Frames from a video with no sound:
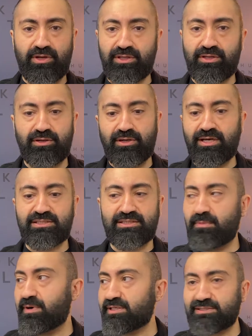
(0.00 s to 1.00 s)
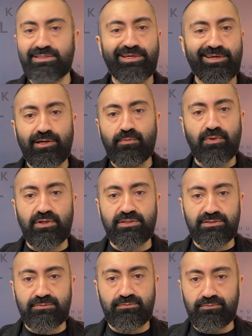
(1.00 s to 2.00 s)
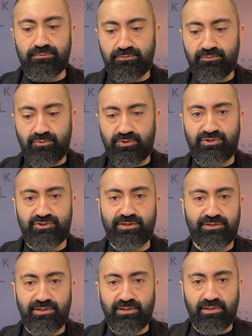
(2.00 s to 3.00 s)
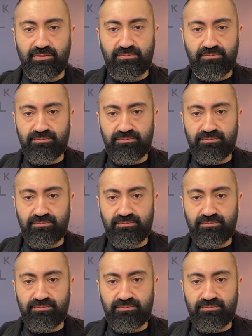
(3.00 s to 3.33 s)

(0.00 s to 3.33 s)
And then the next guy buys a KM and it's restricted and